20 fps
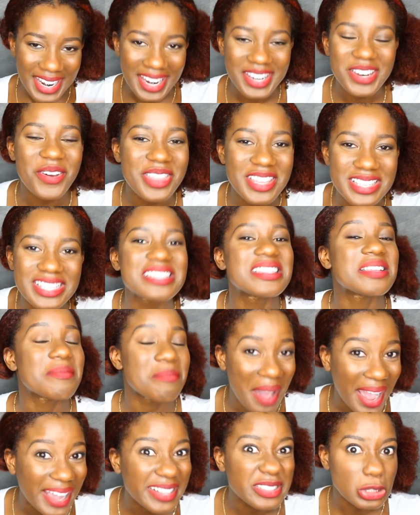And I know this isn't
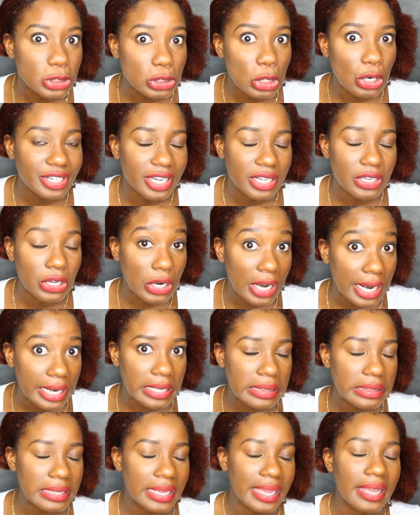my tutorial or
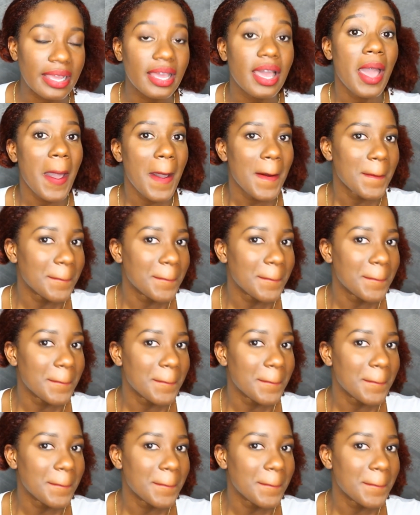anything,